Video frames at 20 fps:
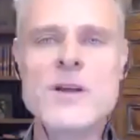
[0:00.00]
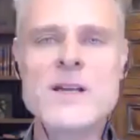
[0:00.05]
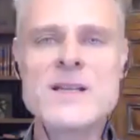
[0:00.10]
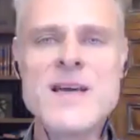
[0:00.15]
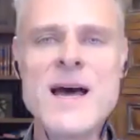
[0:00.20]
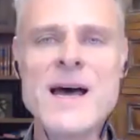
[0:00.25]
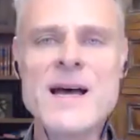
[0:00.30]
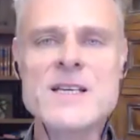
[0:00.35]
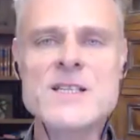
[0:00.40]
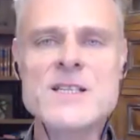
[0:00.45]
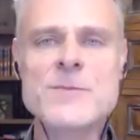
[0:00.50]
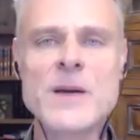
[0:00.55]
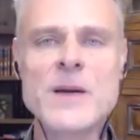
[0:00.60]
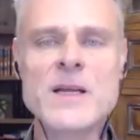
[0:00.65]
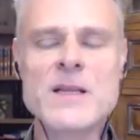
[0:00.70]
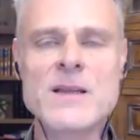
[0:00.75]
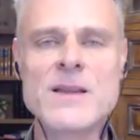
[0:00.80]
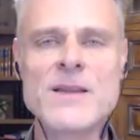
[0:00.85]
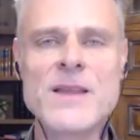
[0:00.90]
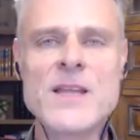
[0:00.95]
test, but
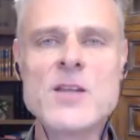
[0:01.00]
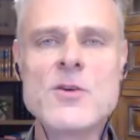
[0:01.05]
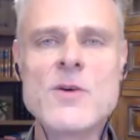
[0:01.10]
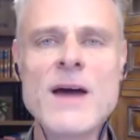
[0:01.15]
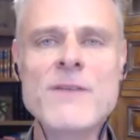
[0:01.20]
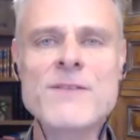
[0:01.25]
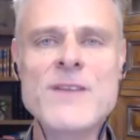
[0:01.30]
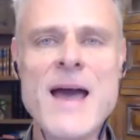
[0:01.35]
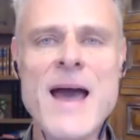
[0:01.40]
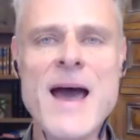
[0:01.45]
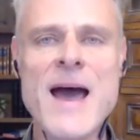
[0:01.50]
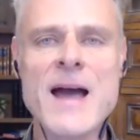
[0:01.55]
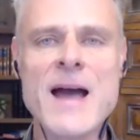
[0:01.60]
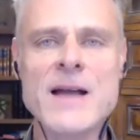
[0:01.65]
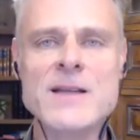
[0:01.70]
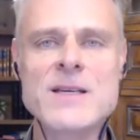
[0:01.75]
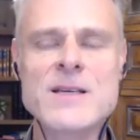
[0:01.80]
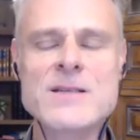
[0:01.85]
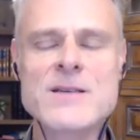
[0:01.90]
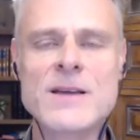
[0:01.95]
then you have to
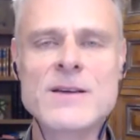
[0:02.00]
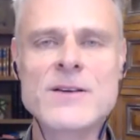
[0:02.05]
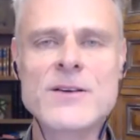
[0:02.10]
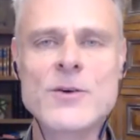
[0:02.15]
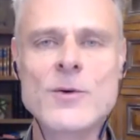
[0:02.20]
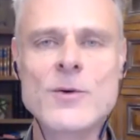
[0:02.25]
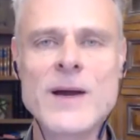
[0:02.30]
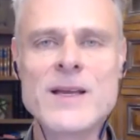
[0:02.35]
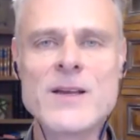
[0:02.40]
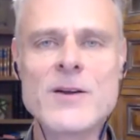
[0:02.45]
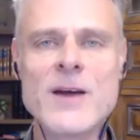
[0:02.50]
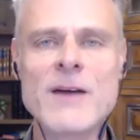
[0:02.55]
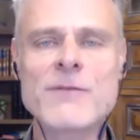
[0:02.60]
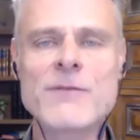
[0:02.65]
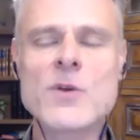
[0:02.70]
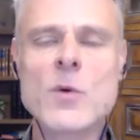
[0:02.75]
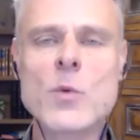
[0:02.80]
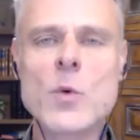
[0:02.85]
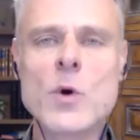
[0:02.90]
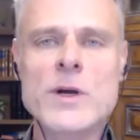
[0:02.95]
act, right? You have
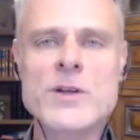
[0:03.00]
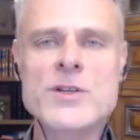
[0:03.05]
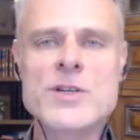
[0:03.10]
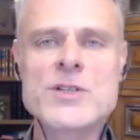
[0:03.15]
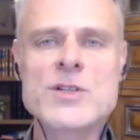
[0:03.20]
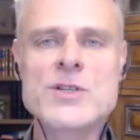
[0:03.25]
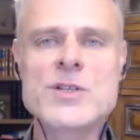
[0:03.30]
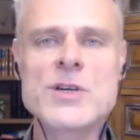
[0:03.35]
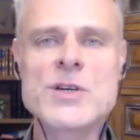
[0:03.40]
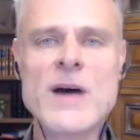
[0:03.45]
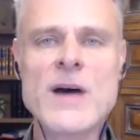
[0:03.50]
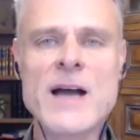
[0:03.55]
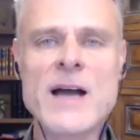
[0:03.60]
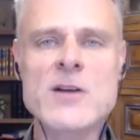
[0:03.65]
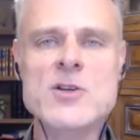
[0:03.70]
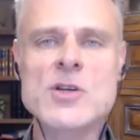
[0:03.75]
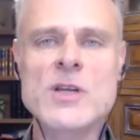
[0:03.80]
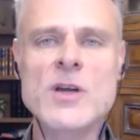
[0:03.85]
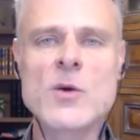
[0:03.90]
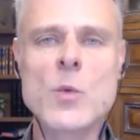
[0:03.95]
to work to
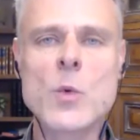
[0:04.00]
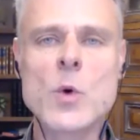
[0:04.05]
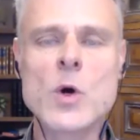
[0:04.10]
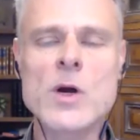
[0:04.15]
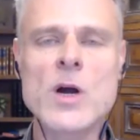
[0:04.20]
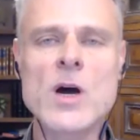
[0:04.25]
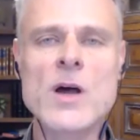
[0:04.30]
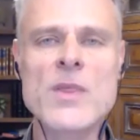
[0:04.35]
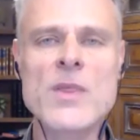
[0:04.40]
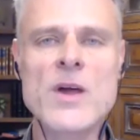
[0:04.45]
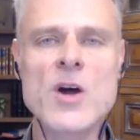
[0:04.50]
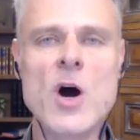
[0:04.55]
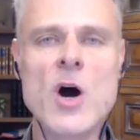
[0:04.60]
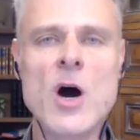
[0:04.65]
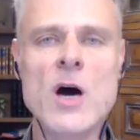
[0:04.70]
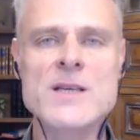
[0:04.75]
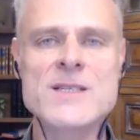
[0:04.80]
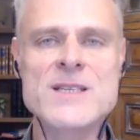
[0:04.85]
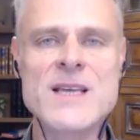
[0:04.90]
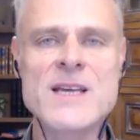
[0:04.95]
actually work on the
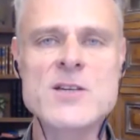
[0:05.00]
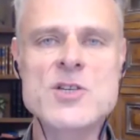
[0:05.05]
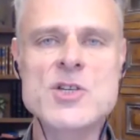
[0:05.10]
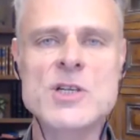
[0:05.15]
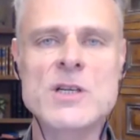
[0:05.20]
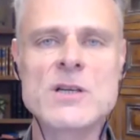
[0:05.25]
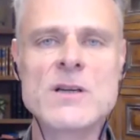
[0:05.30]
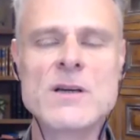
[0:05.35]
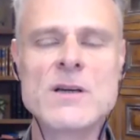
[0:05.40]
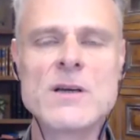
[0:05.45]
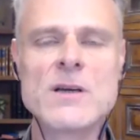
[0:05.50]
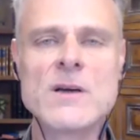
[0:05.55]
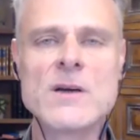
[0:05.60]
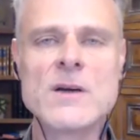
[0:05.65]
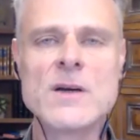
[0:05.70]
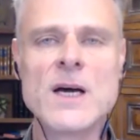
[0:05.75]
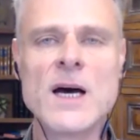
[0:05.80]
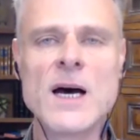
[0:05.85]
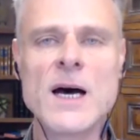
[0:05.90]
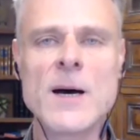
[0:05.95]
causation.
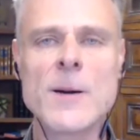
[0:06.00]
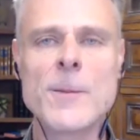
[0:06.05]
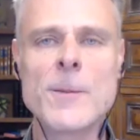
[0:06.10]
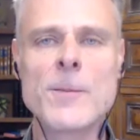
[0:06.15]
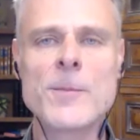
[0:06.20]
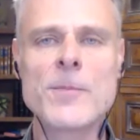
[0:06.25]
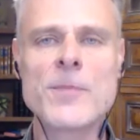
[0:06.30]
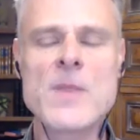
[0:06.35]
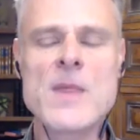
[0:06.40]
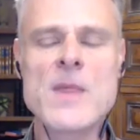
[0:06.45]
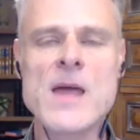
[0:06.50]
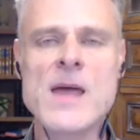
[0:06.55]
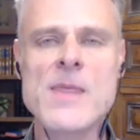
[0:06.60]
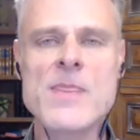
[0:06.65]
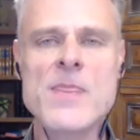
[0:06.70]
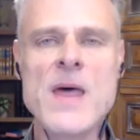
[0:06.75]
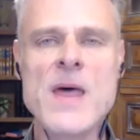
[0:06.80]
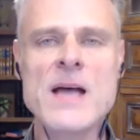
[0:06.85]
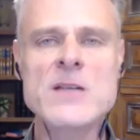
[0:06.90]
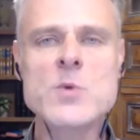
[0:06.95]
And
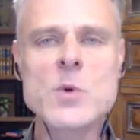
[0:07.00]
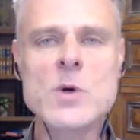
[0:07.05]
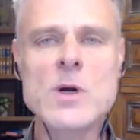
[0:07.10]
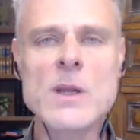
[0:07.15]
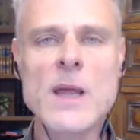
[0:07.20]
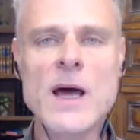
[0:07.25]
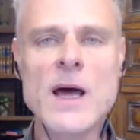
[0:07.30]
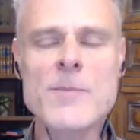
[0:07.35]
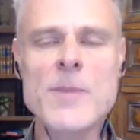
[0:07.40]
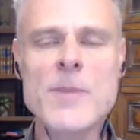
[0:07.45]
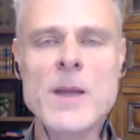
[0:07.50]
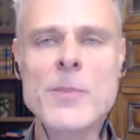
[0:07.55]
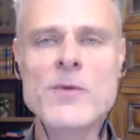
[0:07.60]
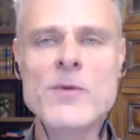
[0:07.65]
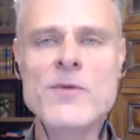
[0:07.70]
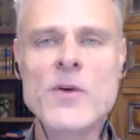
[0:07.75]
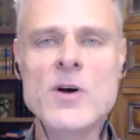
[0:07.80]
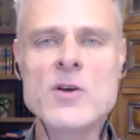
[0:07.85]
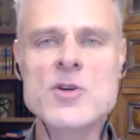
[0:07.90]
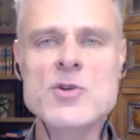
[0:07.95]
that's where a lot of people
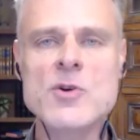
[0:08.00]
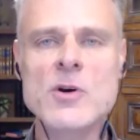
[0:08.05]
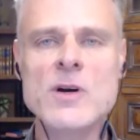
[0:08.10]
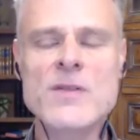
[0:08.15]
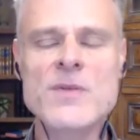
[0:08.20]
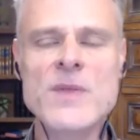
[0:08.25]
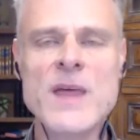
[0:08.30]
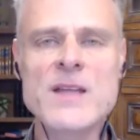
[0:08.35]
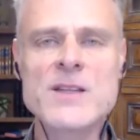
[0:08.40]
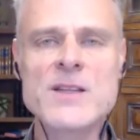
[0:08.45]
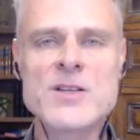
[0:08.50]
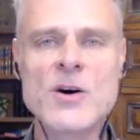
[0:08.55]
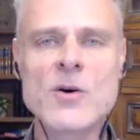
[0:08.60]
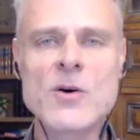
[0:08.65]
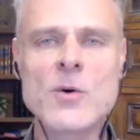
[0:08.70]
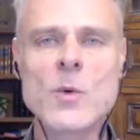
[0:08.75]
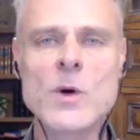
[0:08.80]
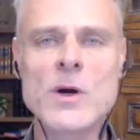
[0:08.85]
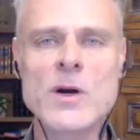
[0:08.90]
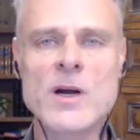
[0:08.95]
fall short. They
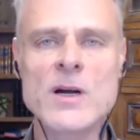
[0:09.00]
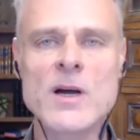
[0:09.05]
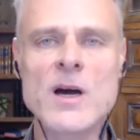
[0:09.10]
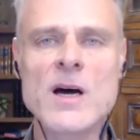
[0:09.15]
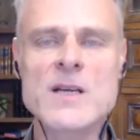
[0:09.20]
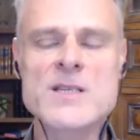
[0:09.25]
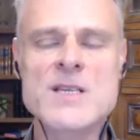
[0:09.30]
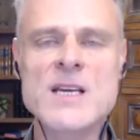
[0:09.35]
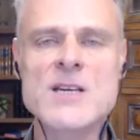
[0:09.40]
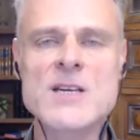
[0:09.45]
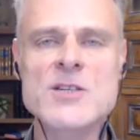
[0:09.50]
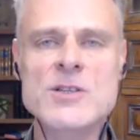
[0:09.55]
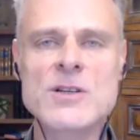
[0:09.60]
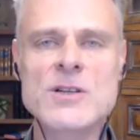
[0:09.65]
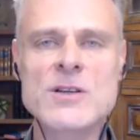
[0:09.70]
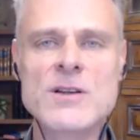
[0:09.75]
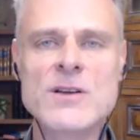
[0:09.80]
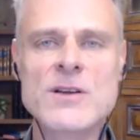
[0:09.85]
don't work on causation.